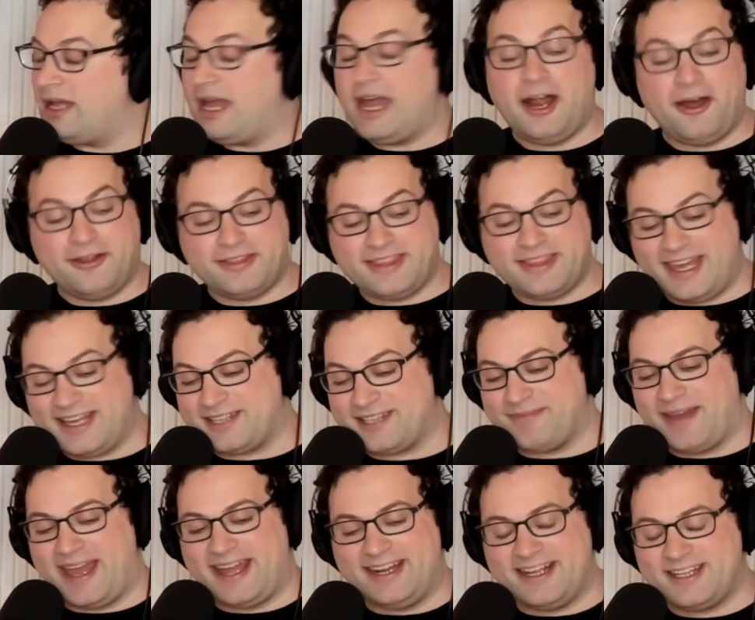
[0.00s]
Oh, thanks,
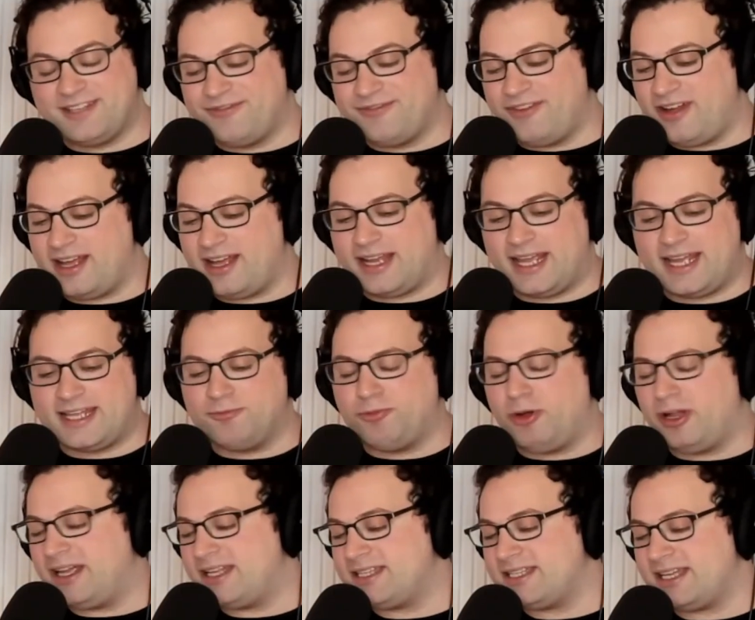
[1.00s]
man. It's fun.
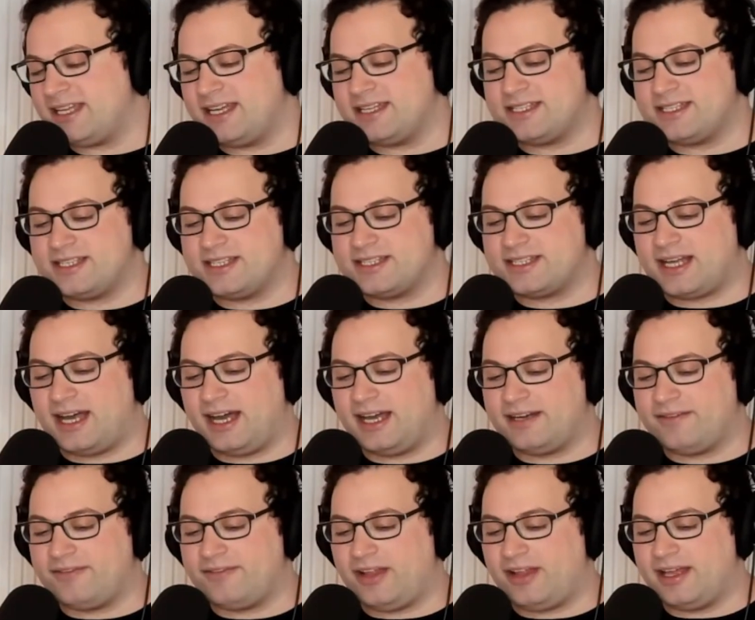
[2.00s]
It's just kind
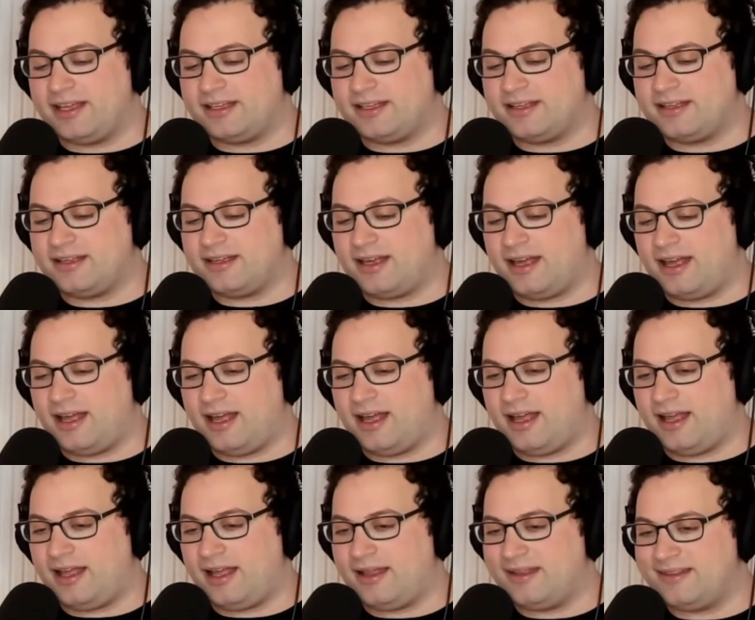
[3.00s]
of like
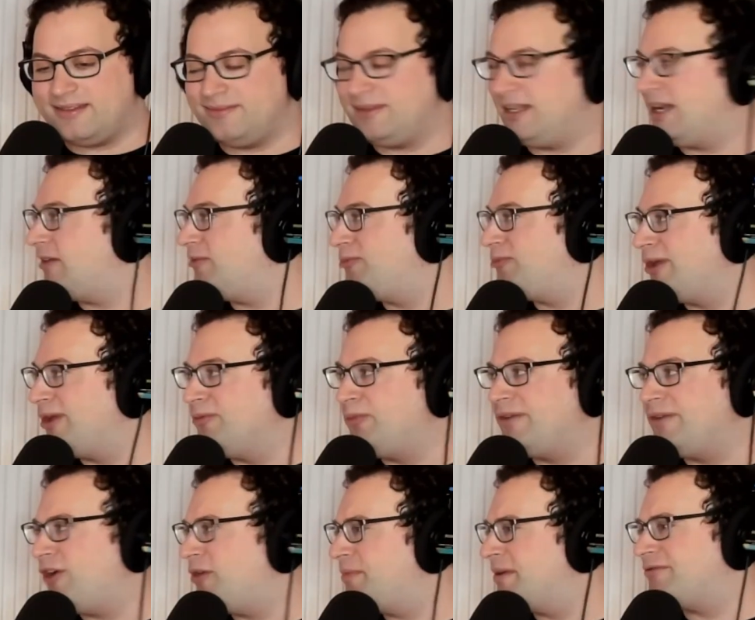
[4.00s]
we've
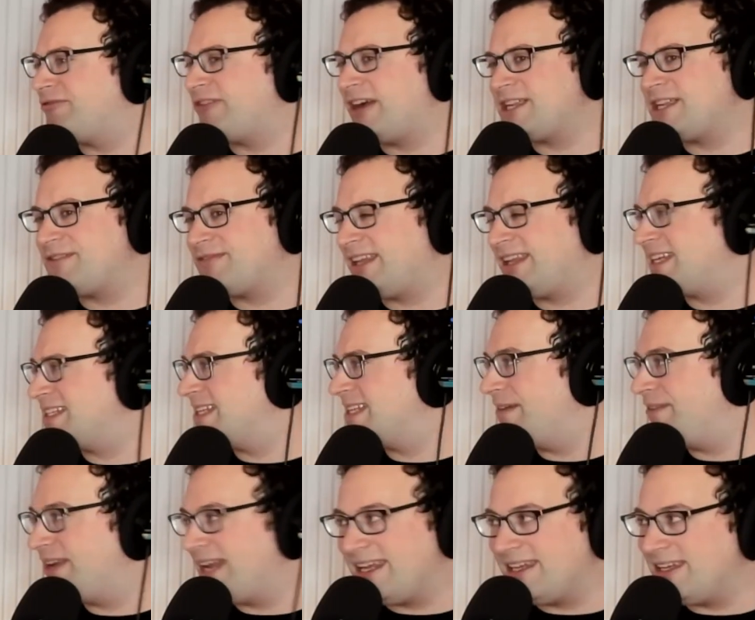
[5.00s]
all been friends for like
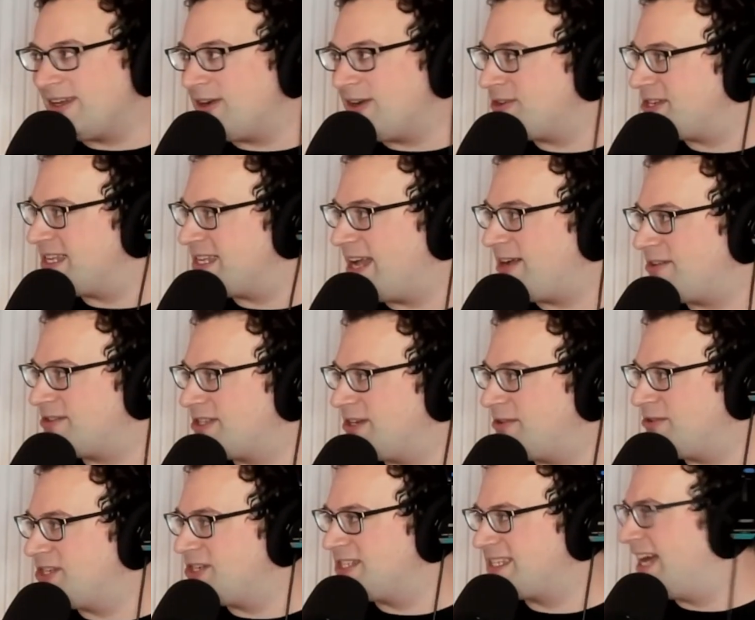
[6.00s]
7-8 years now, so it
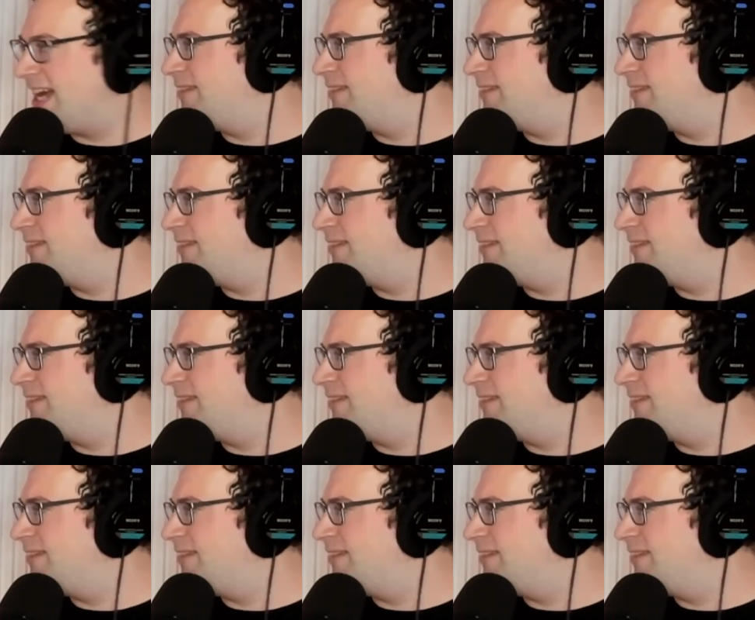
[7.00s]
just kind of